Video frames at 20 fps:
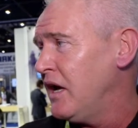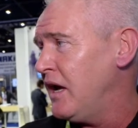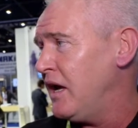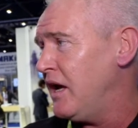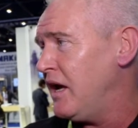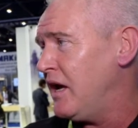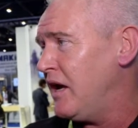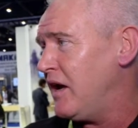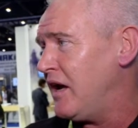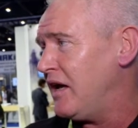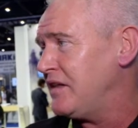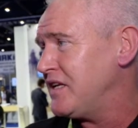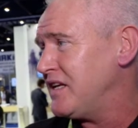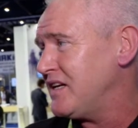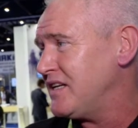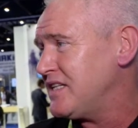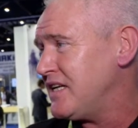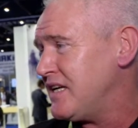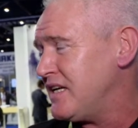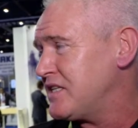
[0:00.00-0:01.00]
And
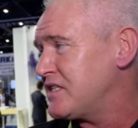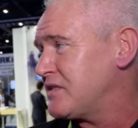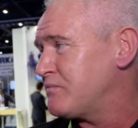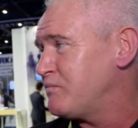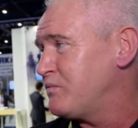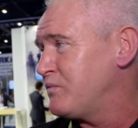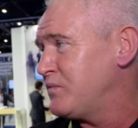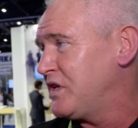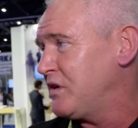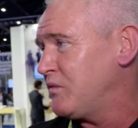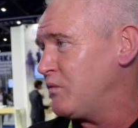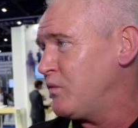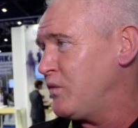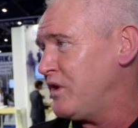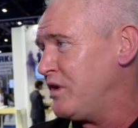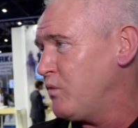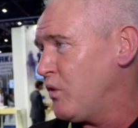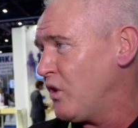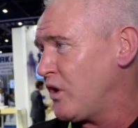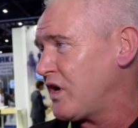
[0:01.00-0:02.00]
the idea is that
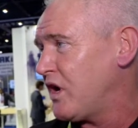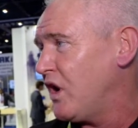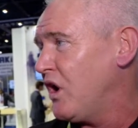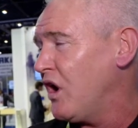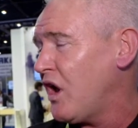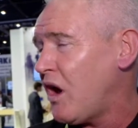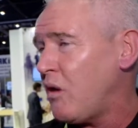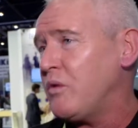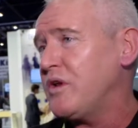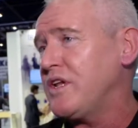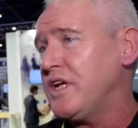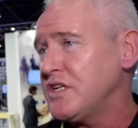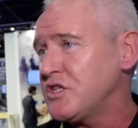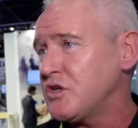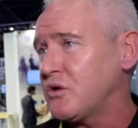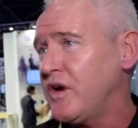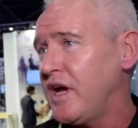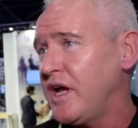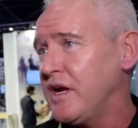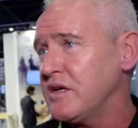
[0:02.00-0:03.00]
we work a lot with
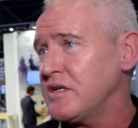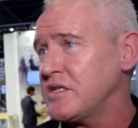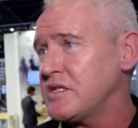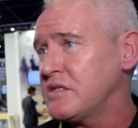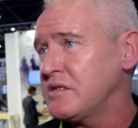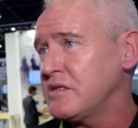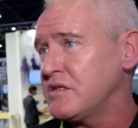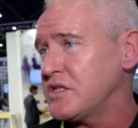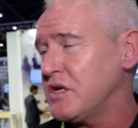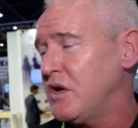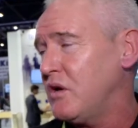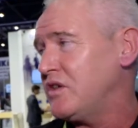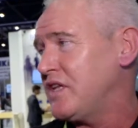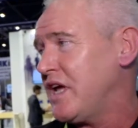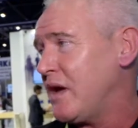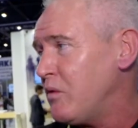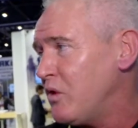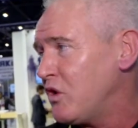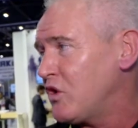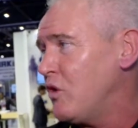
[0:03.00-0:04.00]
integrators, so
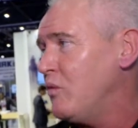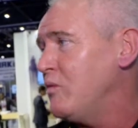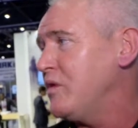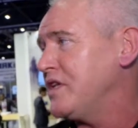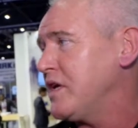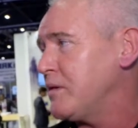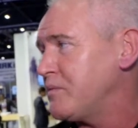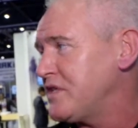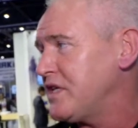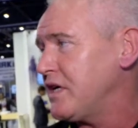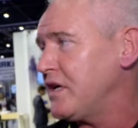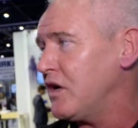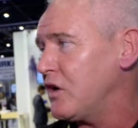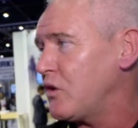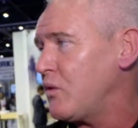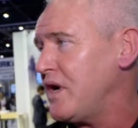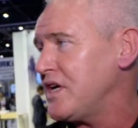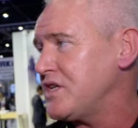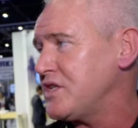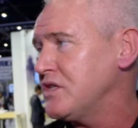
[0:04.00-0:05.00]
they will come with their particular
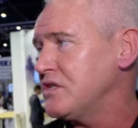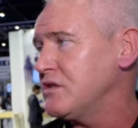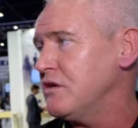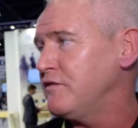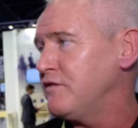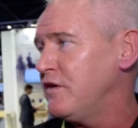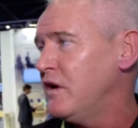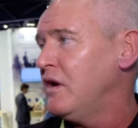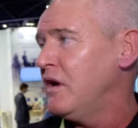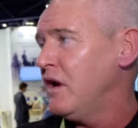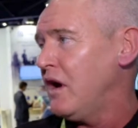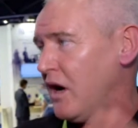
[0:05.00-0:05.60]
questions of,